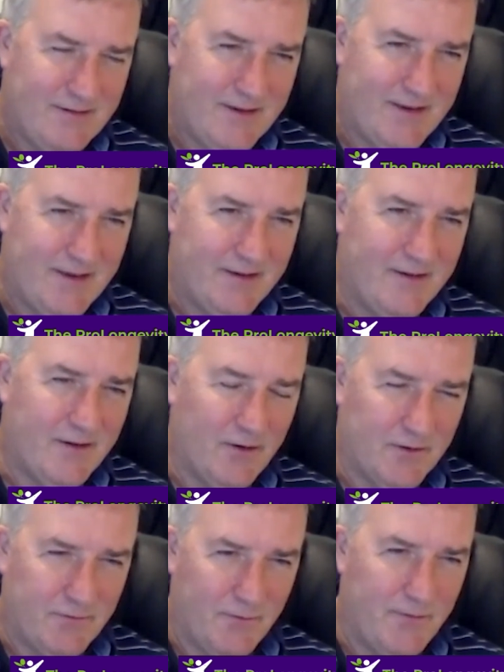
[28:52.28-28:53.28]
and then
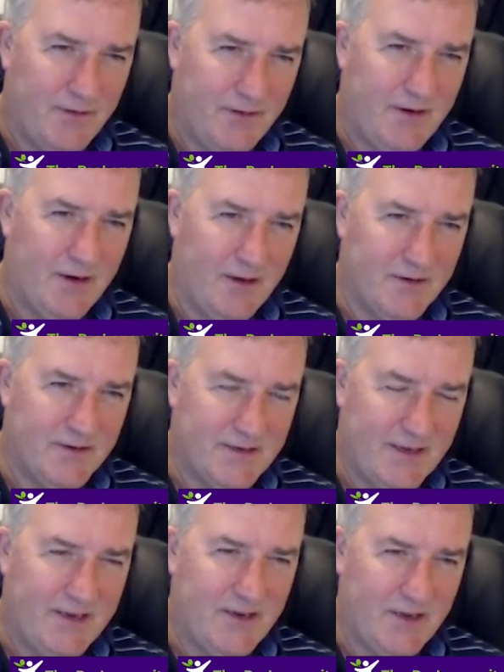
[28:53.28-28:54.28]
goes from your lungs
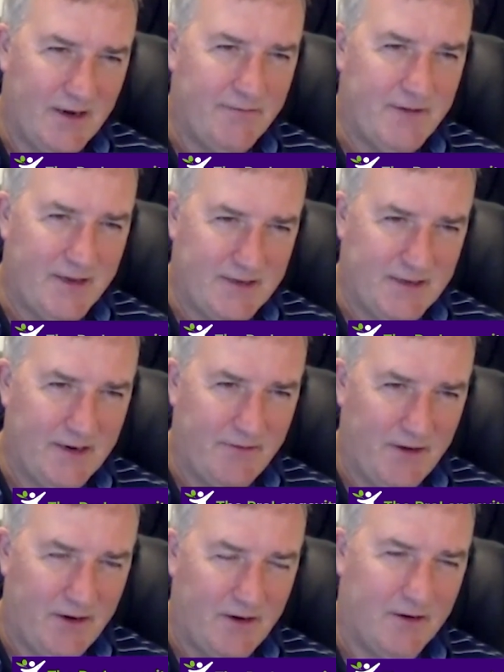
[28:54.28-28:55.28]
into your left-hand side
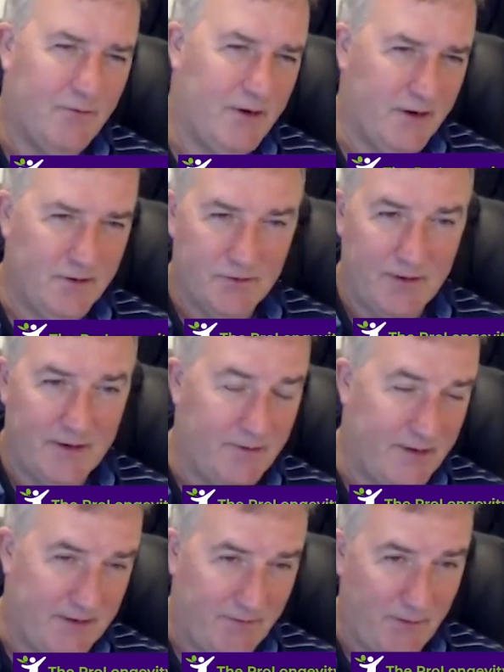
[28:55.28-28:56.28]
of your heart, where it goes around the
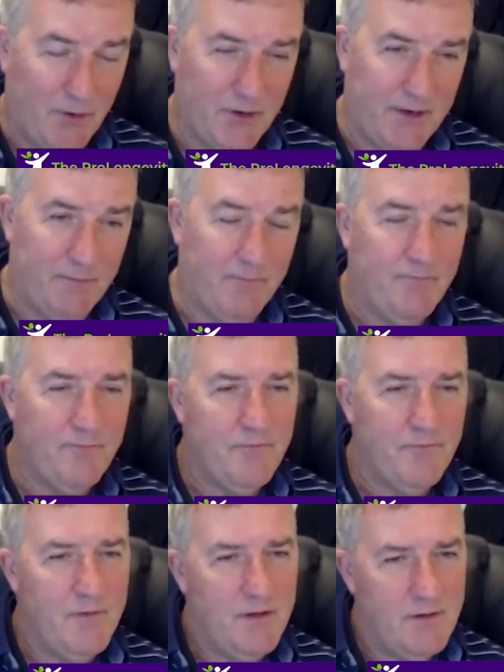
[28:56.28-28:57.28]
rest of your body.
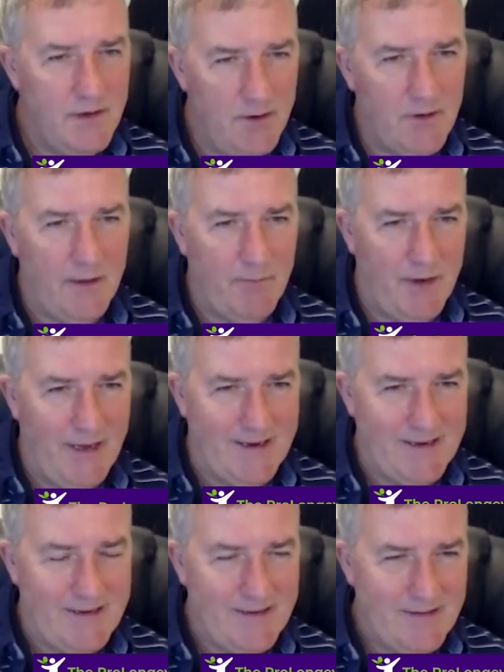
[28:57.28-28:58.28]
You don't get
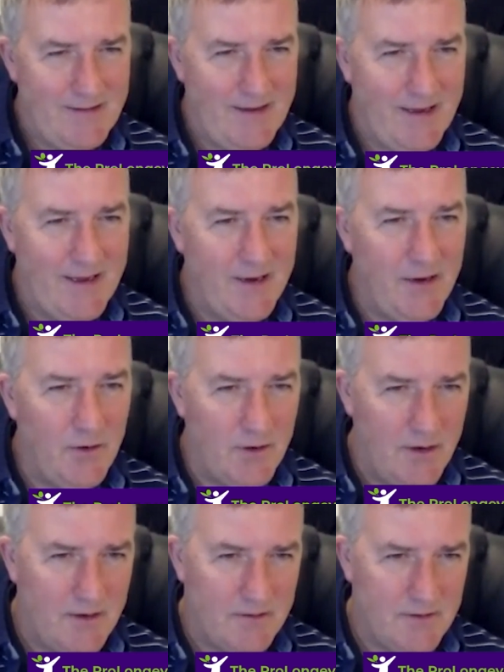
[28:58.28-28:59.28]
plaques in your
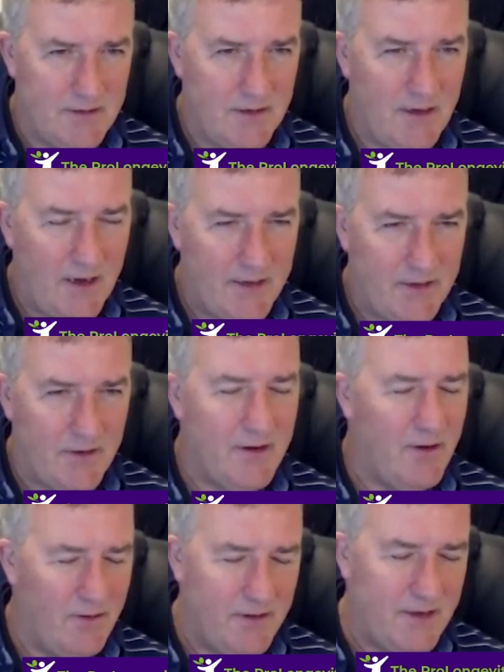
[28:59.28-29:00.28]
lungs either.
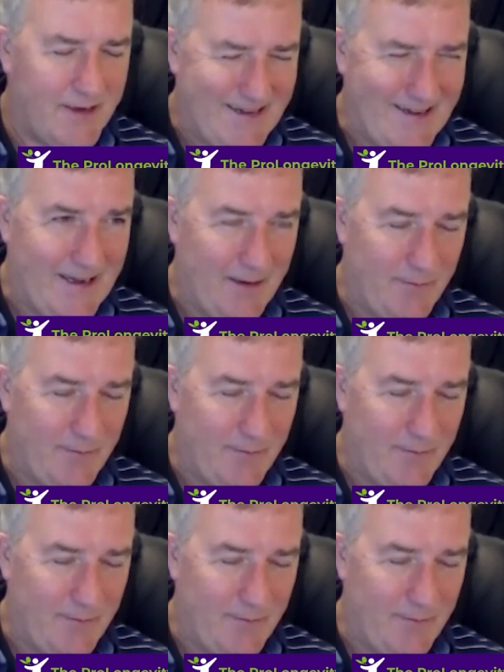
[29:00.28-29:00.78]
You can,